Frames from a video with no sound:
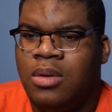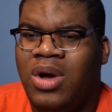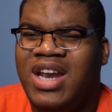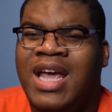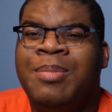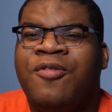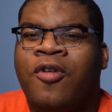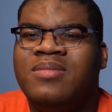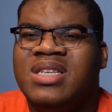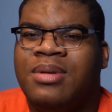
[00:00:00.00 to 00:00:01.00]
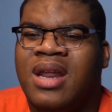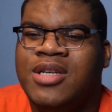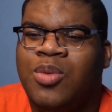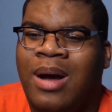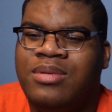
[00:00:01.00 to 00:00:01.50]
Wait, did he perform something
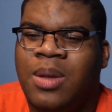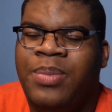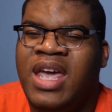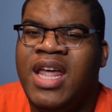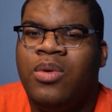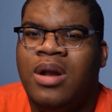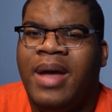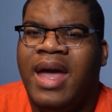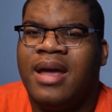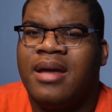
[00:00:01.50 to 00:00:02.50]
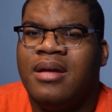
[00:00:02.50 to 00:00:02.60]
else? Why was the piano in the back?